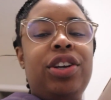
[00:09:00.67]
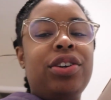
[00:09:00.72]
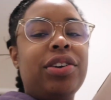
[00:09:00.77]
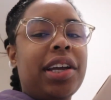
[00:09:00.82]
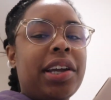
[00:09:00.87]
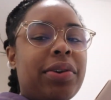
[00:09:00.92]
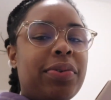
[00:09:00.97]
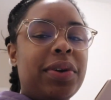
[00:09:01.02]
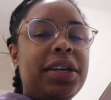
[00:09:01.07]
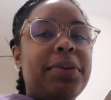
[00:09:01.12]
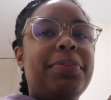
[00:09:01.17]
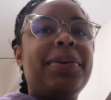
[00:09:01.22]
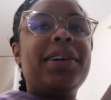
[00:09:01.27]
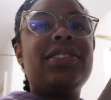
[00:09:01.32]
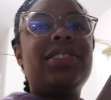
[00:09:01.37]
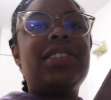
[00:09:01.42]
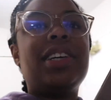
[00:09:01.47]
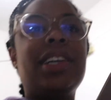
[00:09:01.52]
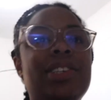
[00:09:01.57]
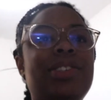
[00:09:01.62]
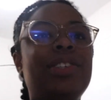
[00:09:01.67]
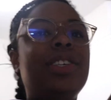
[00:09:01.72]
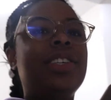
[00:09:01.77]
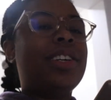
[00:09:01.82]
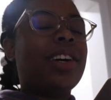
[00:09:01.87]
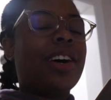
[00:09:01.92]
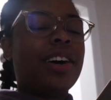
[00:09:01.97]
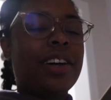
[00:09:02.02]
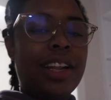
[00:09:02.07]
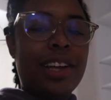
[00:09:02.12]
You know, like when your parents tell you
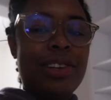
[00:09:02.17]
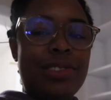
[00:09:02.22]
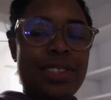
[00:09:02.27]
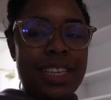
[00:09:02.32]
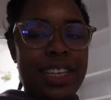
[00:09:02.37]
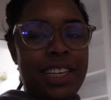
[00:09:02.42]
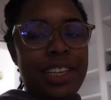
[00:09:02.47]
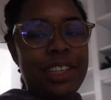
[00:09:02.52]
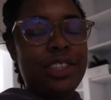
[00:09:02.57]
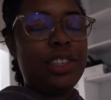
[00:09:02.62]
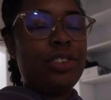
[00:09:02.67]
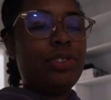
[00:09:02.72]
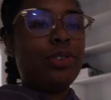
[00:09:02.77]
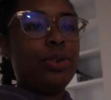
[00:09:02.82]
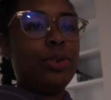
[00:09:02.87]
you're not allowed to eat in your